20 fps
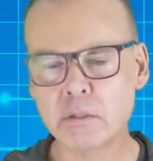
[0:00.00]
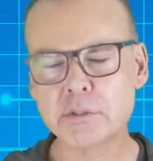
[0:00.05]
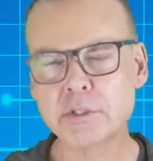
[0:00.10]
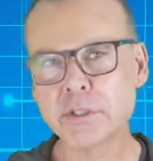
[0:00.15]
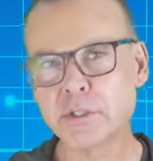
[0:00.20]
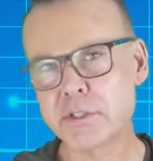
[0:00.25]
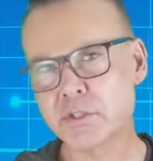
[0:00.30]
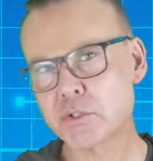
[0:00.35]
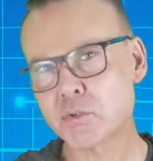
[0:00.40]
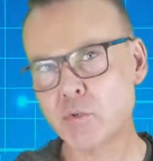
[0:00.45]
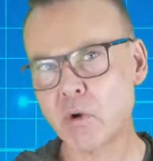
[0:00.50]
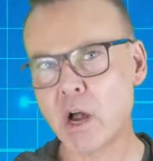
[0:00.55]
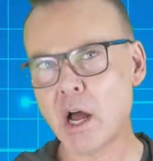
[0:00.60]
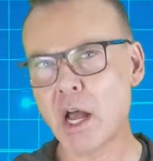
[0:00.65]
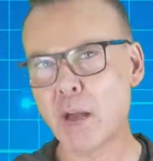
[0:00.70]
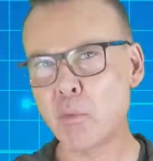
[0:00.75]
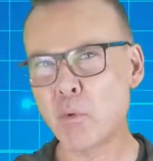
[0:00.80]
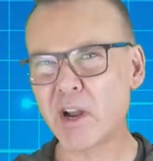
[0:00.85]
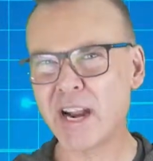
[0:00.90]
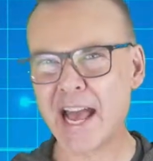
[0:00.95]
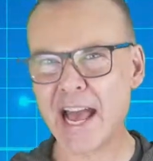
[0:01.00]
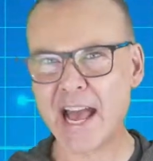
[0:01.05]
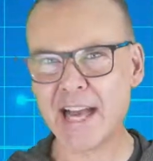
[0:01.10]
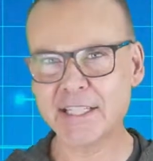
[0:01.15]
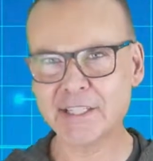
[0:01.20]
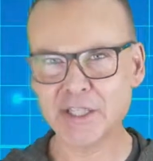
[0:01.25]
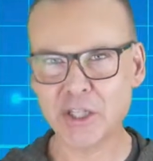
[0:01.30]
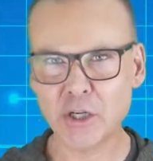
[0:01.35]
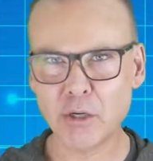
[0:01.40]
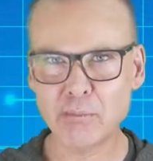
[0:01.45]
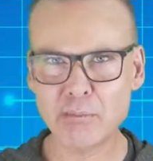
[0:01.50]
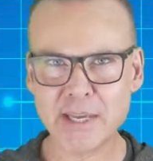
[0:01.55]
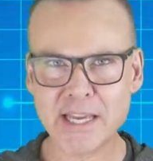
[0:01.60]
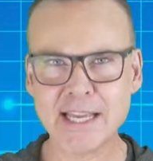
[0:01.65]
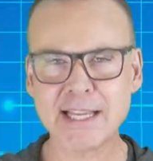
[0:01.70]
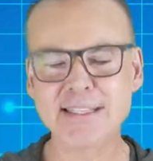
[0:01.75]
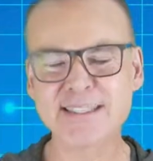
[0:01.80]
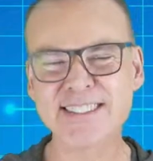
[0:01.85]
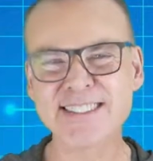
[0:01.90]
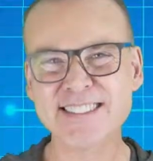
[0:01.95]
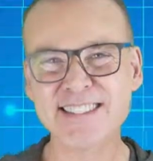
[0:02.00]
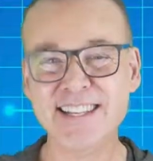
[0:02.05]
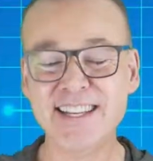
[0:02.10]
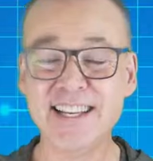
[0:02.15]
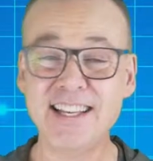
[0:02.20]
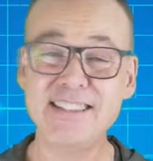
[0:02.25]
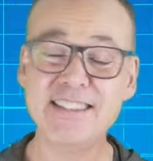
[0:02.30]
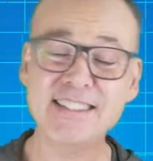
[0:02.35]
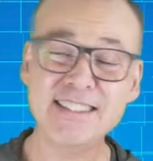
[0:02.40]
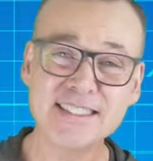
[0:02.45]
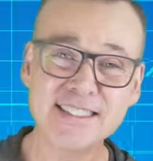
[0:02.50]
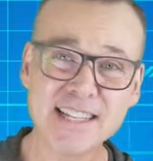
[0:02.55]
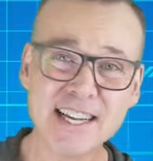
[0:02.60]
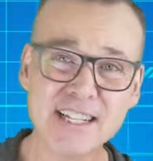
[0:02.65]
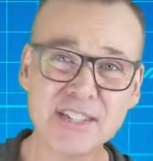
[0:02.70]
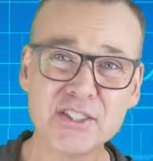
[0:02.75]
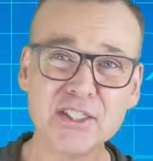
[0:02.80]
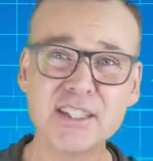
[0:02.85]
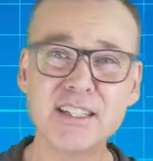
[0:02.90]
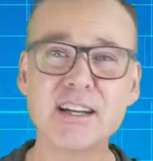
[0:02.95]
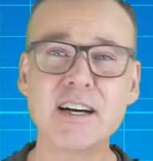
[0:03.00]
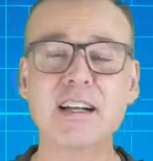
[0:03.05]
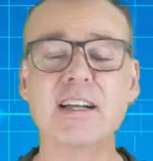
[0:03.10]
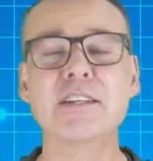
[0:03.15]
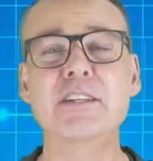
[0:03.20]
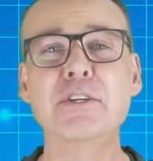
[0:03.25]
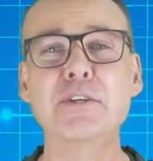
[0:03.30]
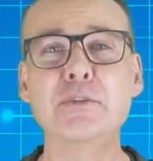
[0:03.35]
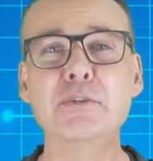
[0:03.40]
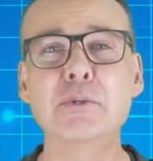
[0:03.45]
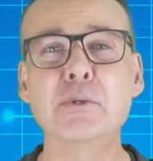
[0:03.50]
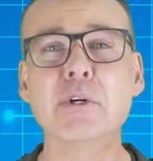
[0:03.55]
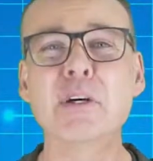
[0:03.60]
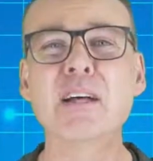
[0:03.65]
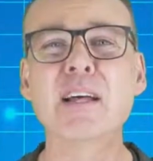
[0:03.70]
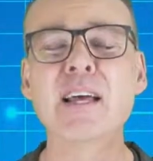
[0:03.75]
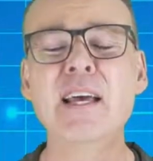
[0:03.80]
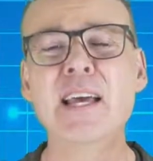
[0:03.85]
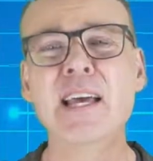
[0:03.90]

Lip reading: to describe what Agile means, and this is actually not unusual.